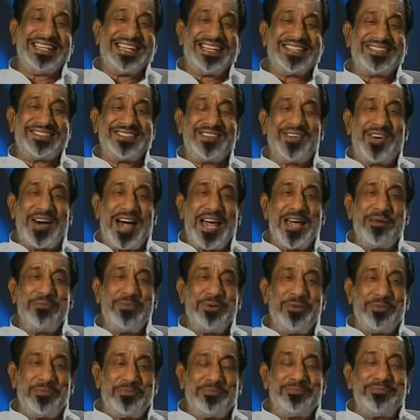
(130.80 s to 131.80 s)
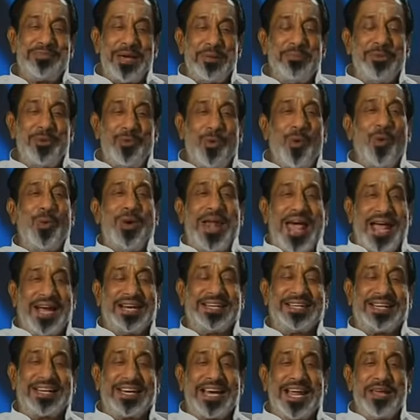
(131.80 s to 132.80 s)
So I'm a old
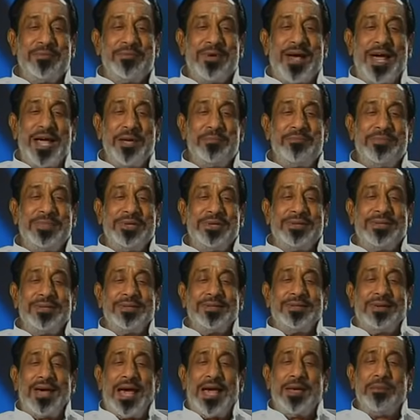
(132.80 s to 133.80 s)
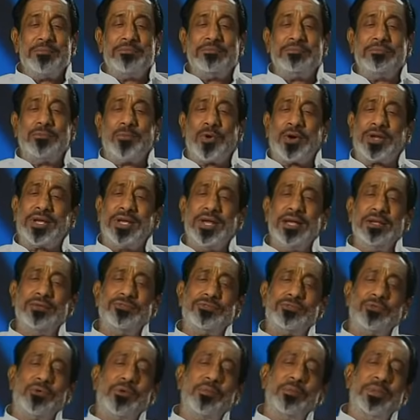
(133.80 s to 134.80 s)
actor. I'm working
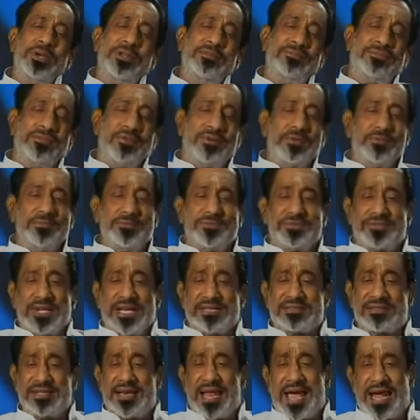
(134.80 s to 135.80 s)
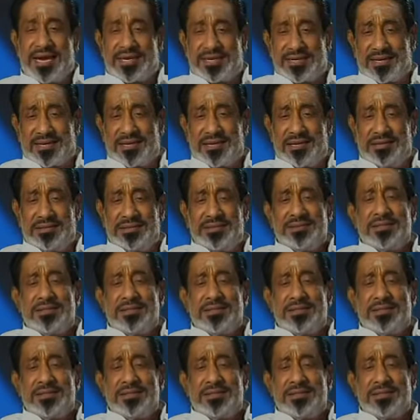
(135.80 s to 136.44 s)
so many films as an actor.